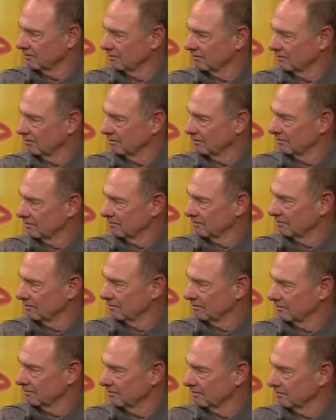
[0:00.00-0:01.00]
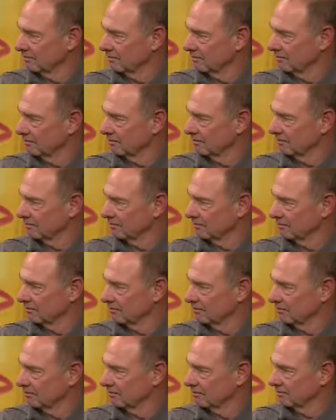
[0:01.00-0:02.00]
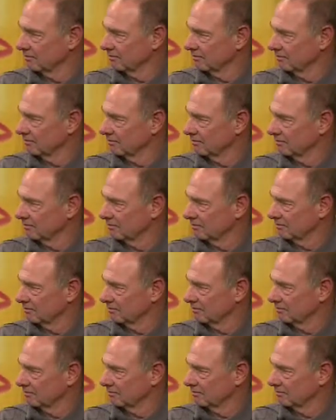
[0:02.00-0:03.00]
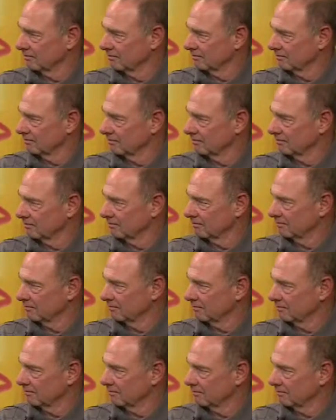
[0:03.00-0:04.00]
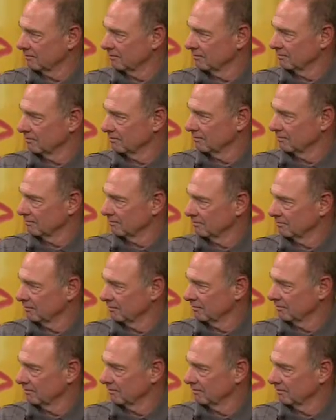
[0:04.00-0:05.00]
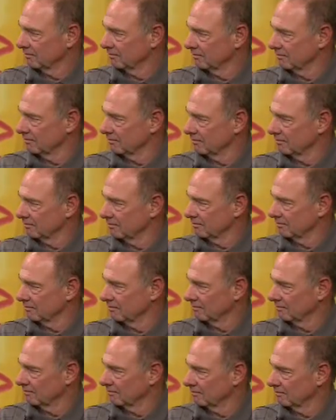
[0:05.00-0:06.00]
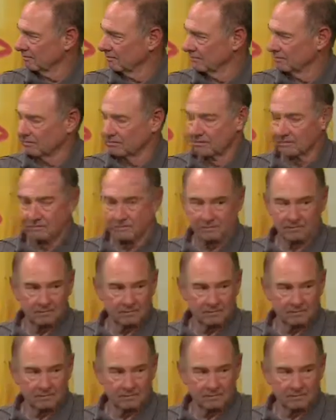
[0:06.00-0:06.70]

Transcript: No words are spoken by the person on screen.